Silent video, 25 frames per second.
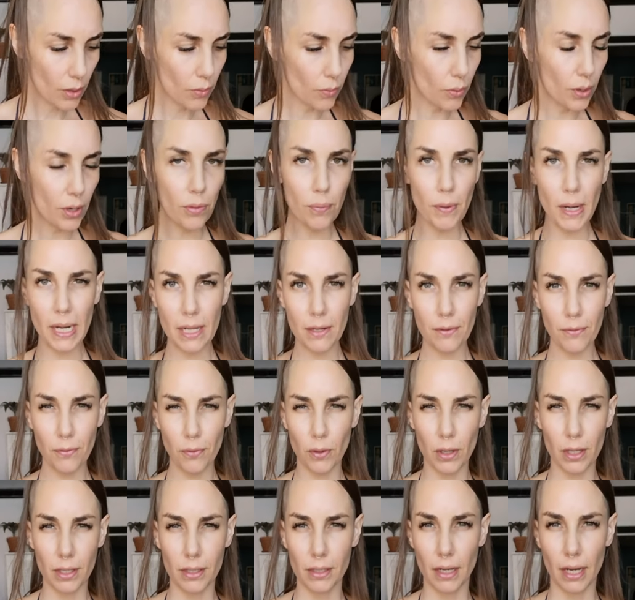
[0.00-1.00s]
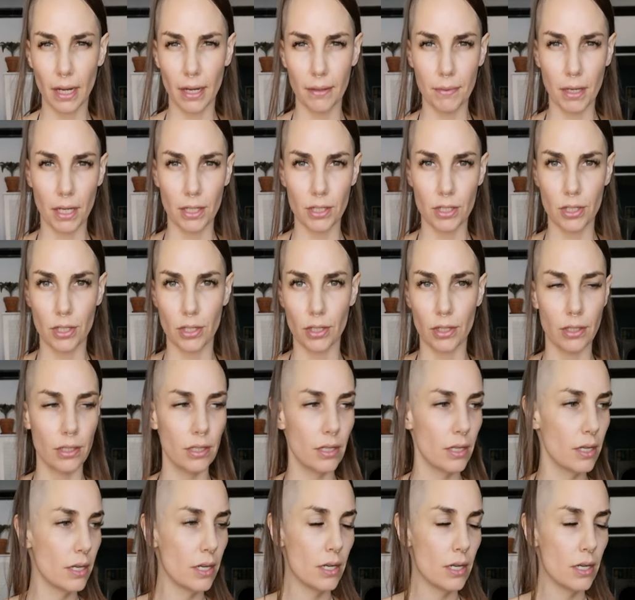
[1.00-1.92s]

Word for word: Worth waiting for. I'm not sure.